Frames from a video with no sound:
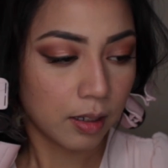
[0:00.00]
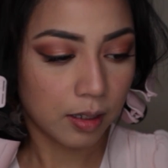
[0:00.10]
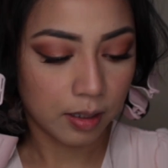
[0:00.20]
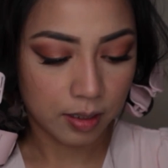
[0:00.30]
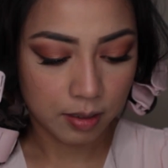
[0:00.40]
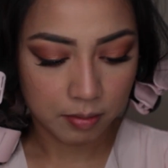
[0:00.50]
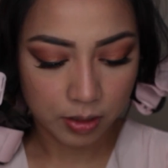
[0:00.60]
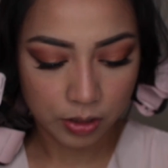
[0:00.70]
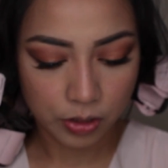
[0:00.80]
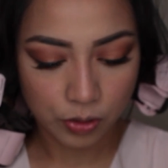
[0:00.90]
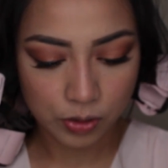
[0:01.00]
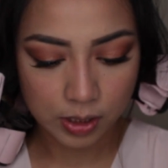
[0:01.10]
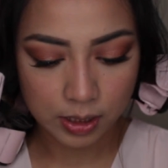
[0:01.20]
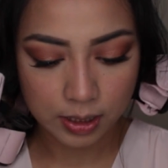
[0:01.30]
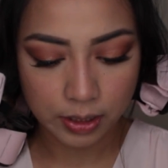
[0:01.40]
I am gonna use
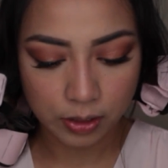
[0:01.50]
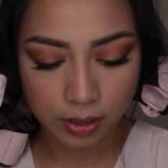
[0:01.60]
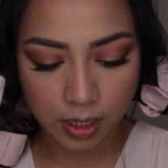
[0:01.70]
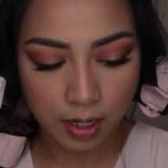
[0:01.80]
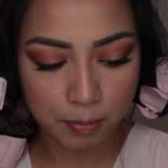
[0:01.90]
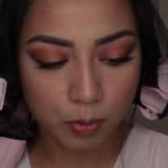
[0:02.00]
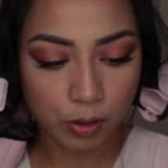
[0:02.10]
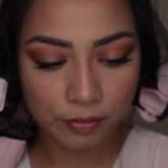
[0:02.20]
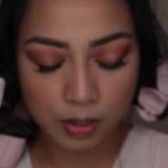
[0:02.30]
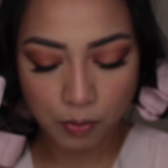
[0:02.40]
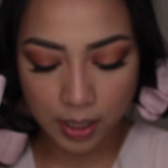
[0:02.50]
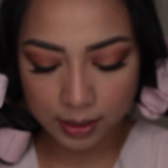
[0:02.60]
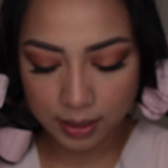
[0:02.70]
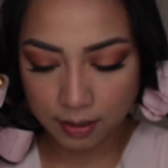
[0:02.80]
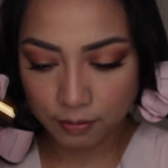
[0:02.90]
this little guy, Morphe
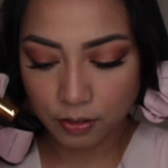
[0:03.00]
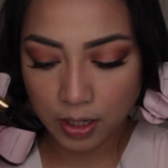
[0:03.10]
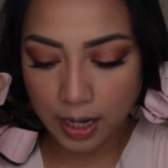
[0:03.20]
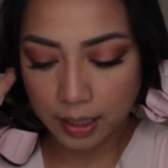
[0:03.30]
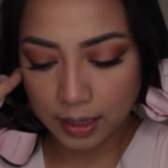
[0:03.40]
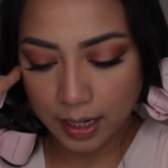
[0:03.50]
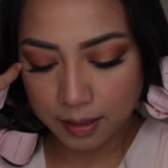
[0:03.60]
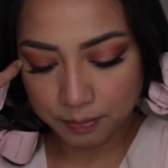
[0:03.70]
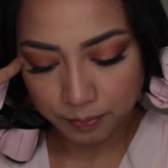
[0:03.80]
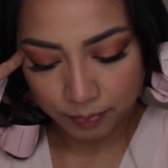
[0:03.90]
Y10 for highlight.